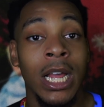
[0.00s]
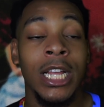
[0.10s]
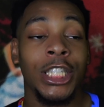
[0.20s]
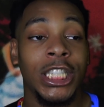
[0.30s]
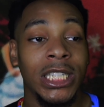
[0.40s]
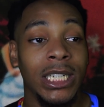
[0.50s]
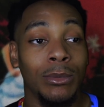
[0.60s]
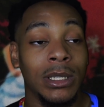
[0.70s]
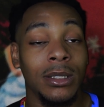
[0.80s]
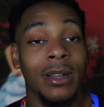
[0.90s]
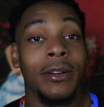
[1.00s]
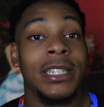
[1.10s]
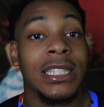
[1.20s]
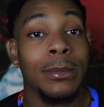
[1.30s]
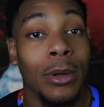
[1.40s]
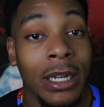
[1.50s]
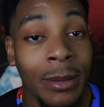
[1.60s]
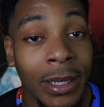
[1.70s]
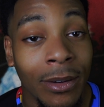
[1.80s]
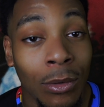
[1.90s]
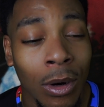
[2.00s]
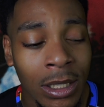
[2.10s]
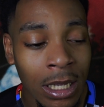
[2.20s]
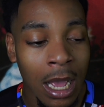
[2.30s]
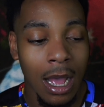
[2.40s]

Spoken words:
She was very disappointed in me, of course.